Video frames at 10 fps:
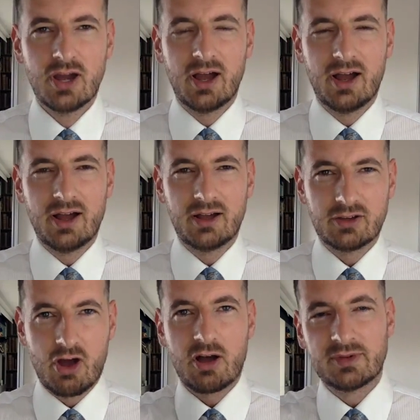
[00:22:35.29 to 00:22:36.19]

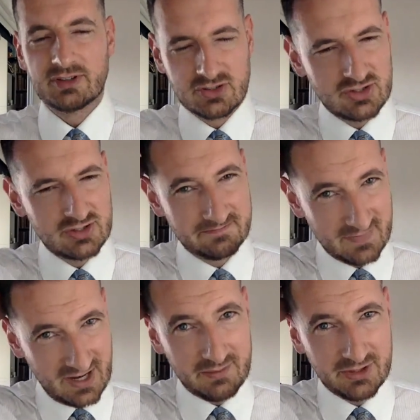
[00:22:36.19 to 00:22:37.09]
garments?
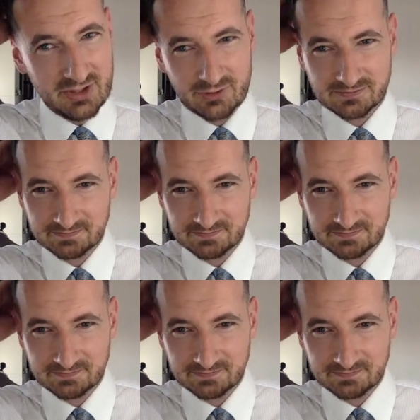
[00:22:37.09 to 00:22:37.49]
Let me know.